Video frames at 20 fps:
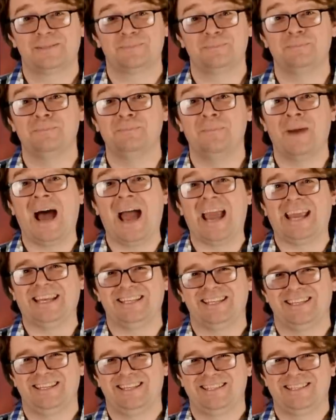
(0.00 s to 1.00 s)

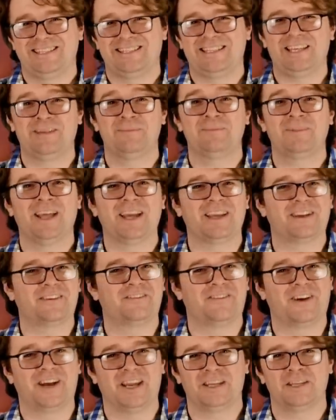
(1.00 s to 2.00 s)
might seem like
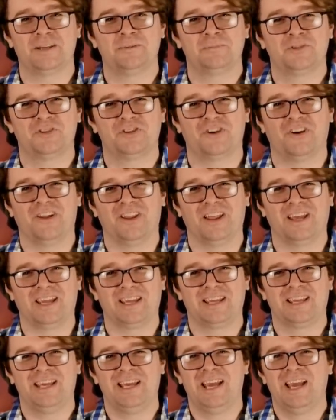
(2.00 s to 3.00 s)
random
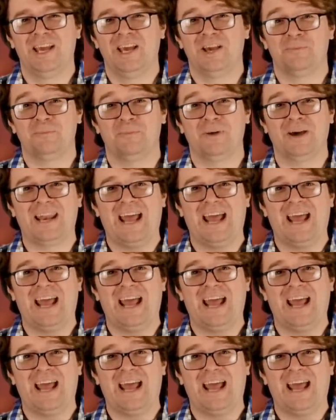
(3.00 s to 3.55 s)
trolling, but